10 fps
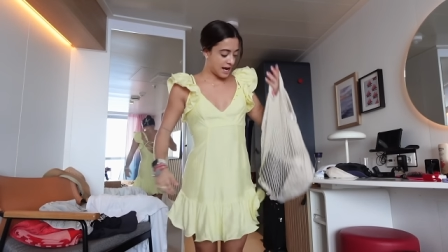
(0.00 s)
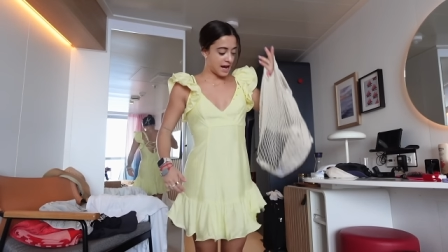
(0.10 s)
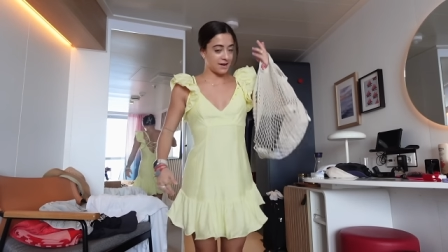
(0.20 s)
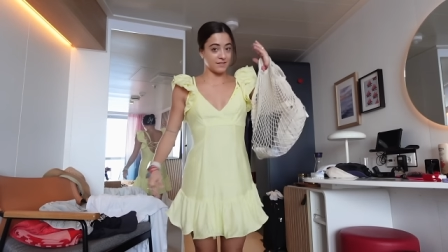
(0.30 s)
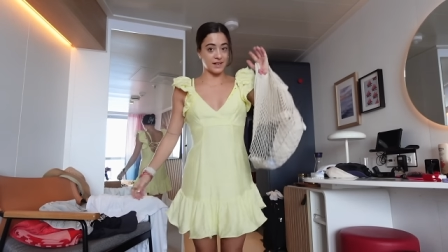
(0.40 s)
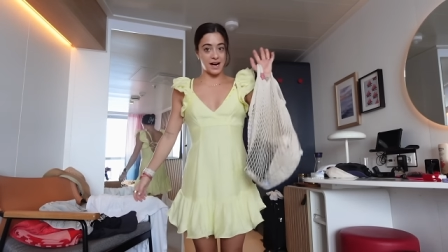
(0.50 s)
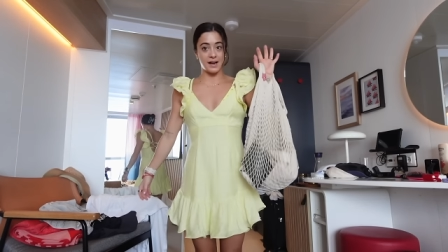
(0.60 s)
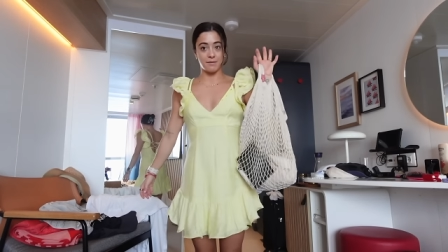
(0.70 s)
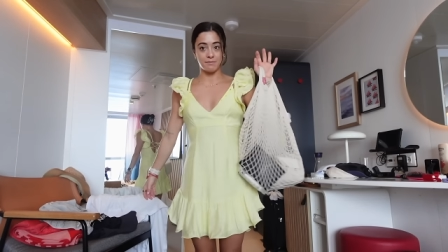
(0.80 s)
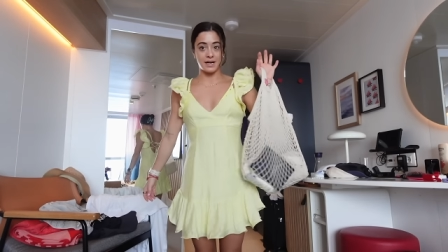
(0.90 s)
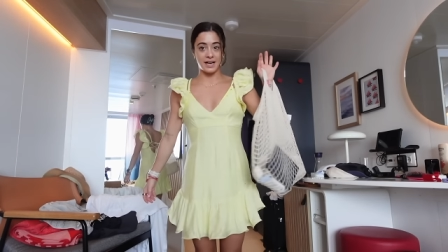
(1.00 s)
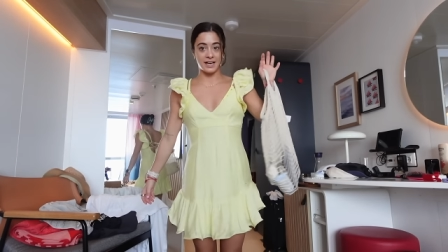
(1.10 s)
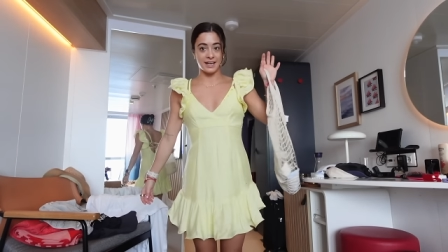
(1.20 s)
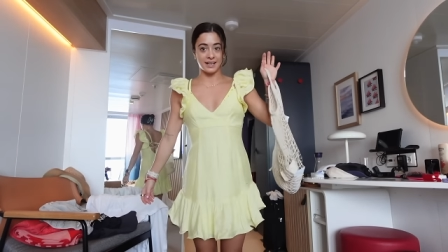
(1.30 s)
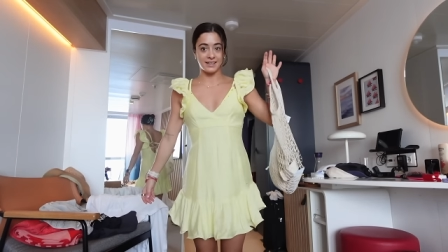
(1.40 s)
and I've got
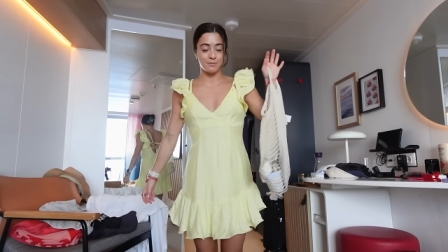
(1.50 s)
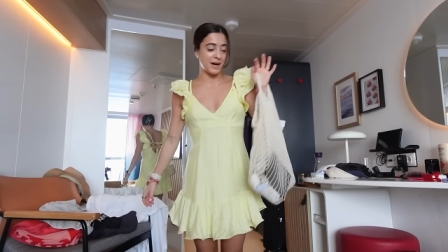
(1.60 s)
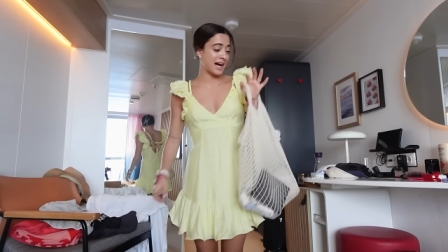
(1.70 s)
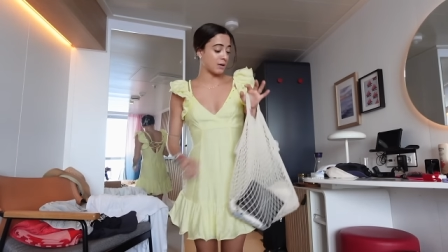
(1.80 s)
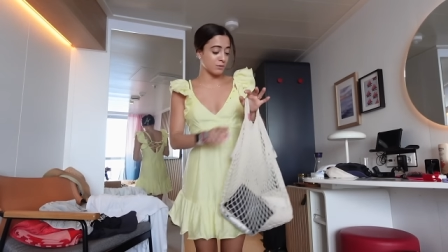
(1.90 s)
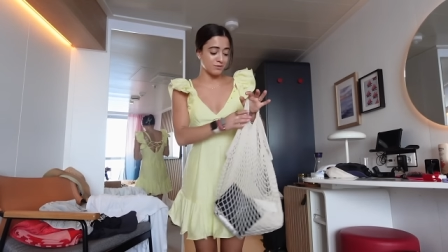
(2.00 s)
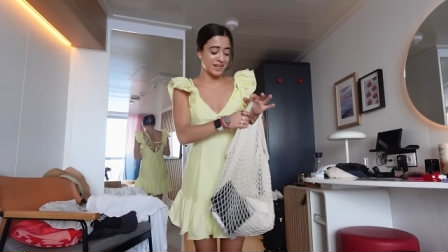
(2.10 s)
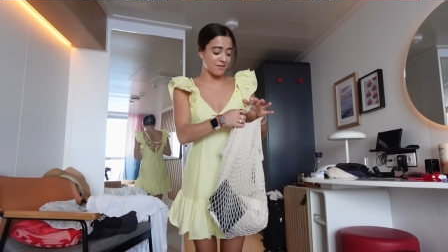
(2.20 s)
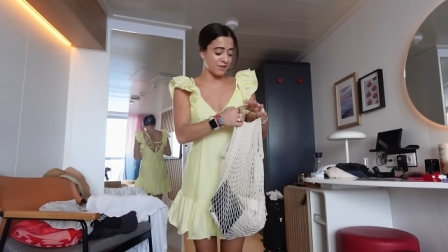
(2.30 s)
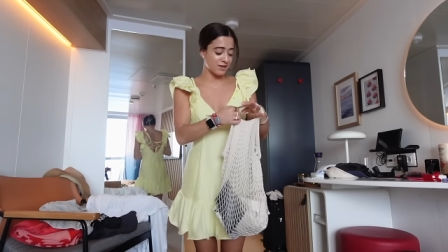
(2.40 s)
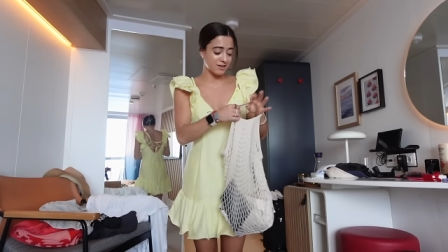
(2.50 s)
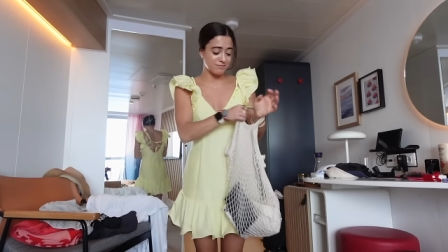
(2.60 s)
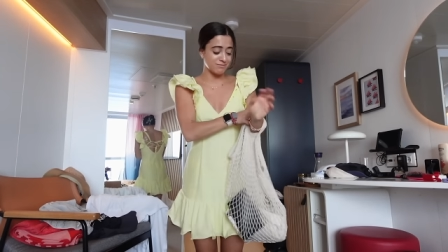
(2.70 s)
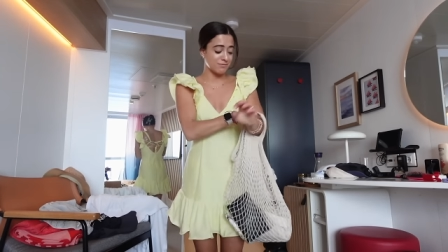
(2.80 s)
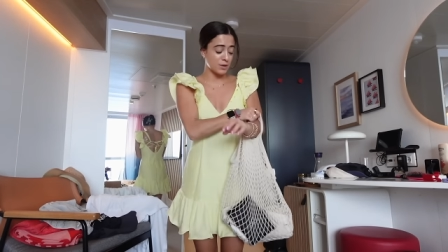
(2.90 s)
my bag and we're ready for
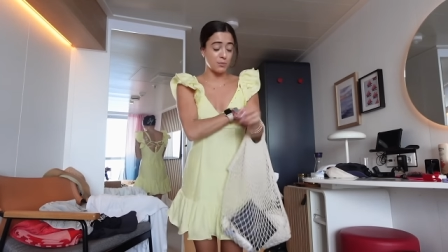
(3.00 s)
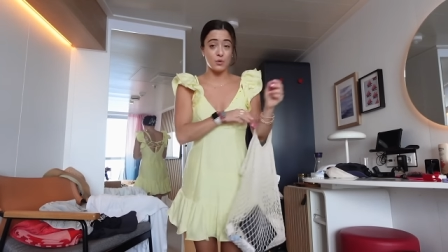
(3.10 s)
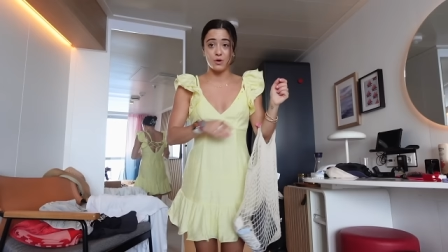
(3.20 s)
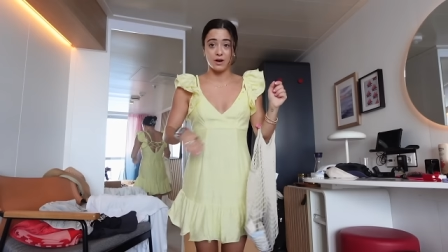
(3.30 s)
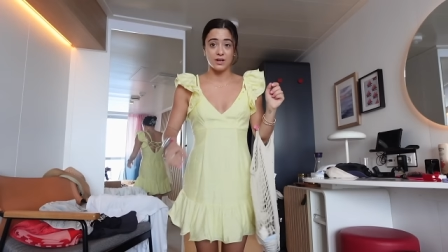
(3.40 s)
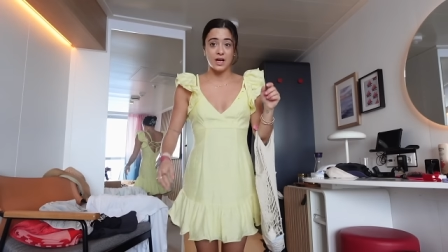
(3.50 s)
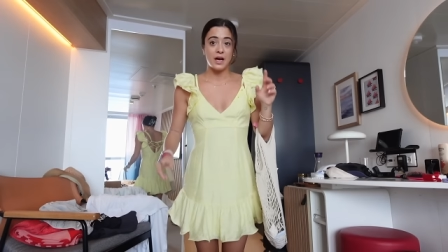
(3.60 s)
the pool.